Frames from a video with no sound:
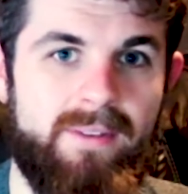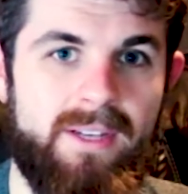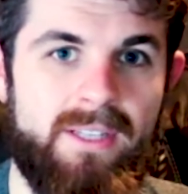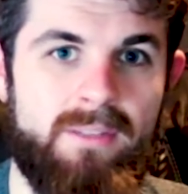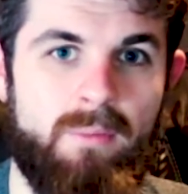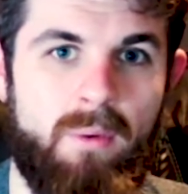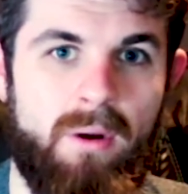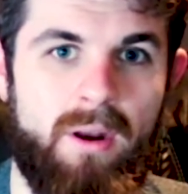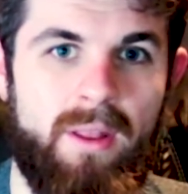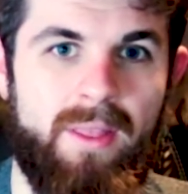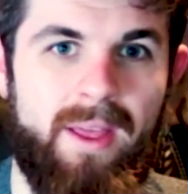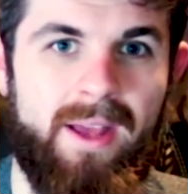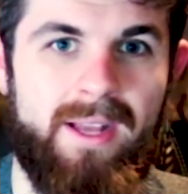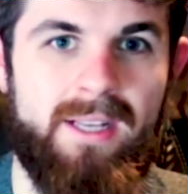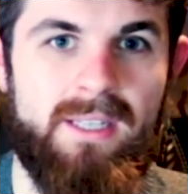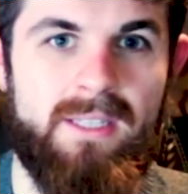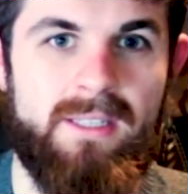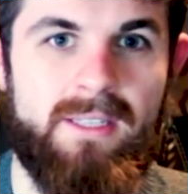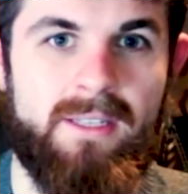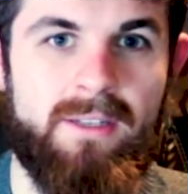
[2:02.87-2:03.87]
one, and that
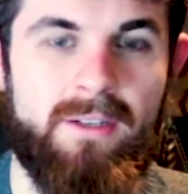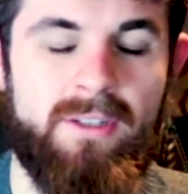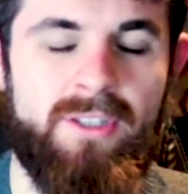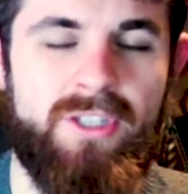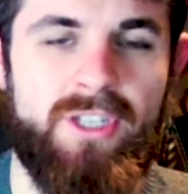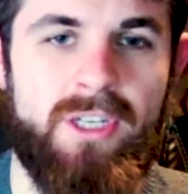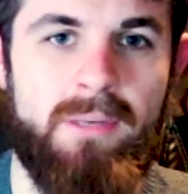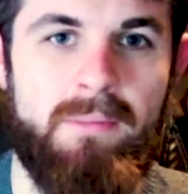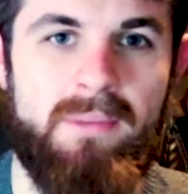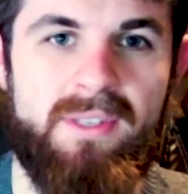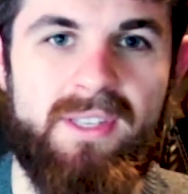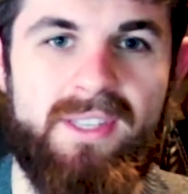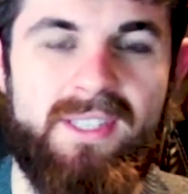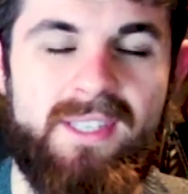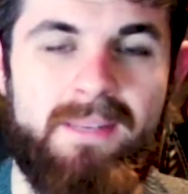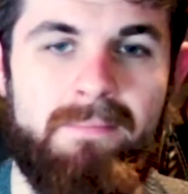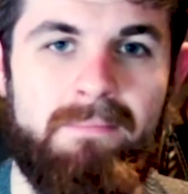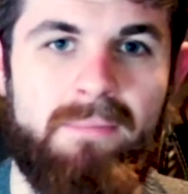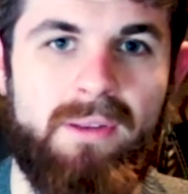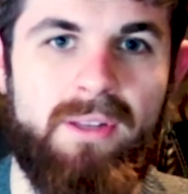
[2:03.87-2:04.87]
is consumers are
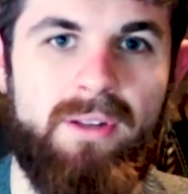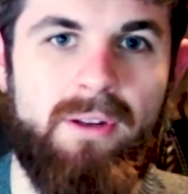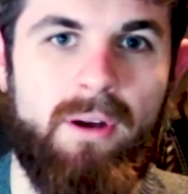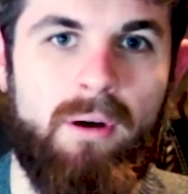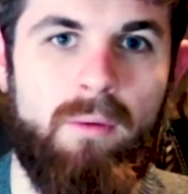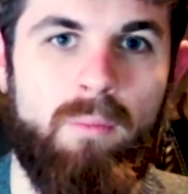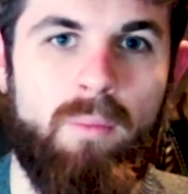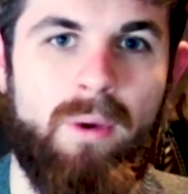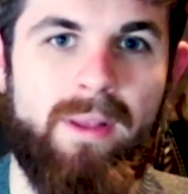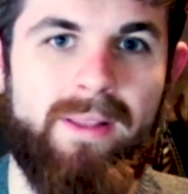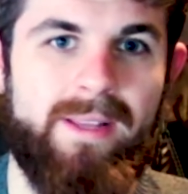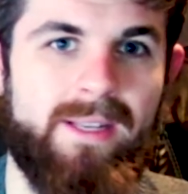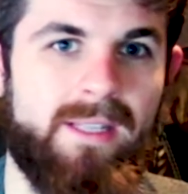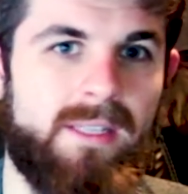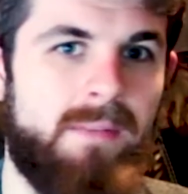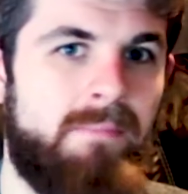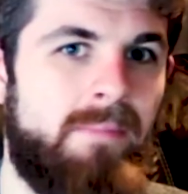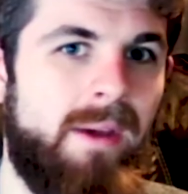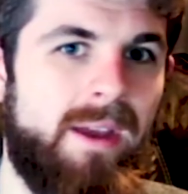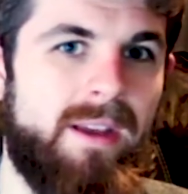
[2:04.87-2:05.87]
simply not willing to
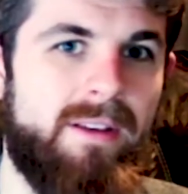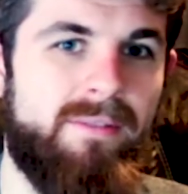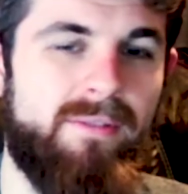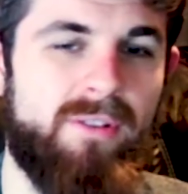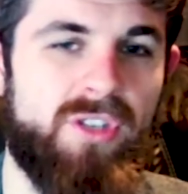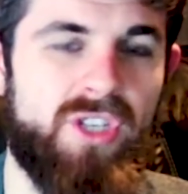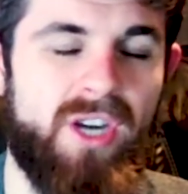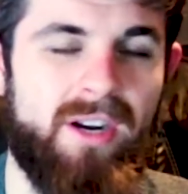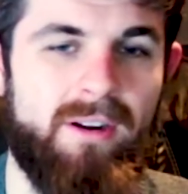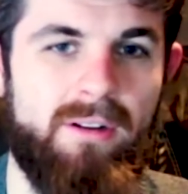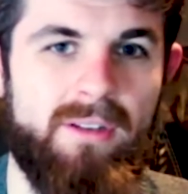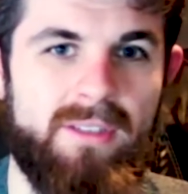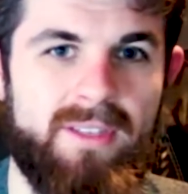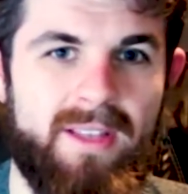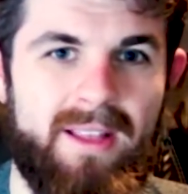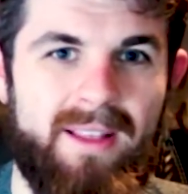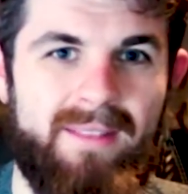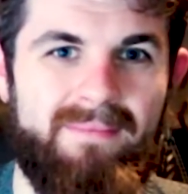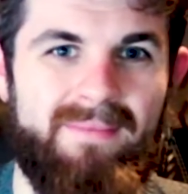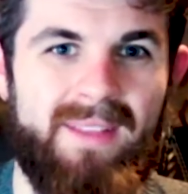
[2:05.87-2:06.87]
pay for channels
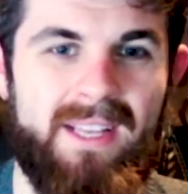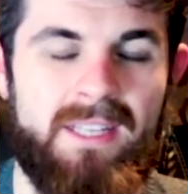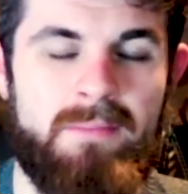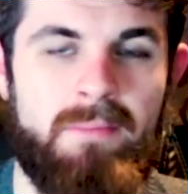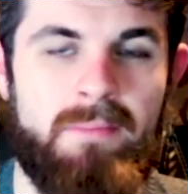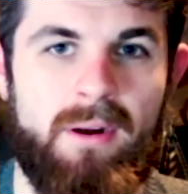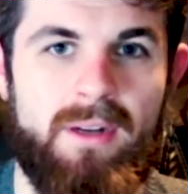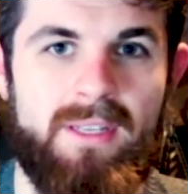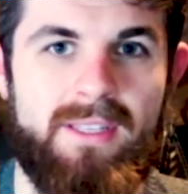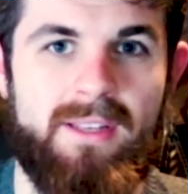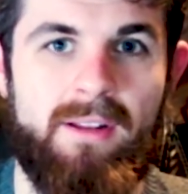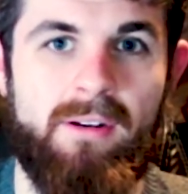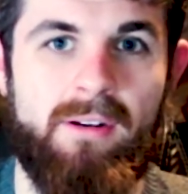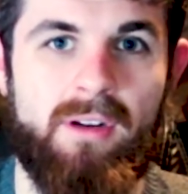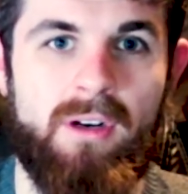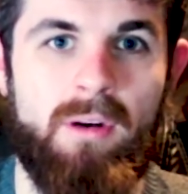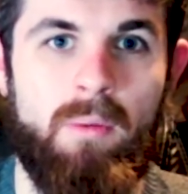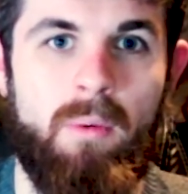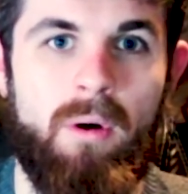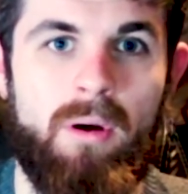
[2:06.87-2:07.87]
that, let's be honest, they're not
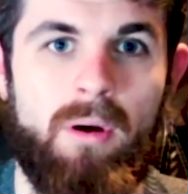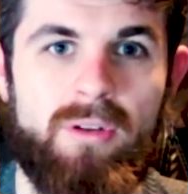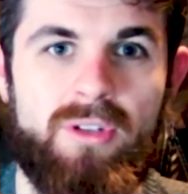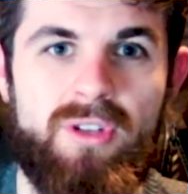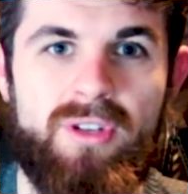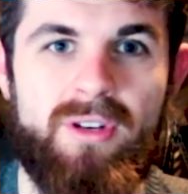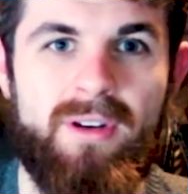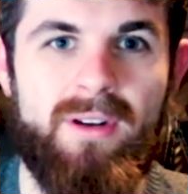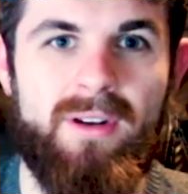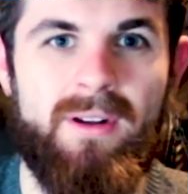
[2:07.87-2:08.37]
going to watch.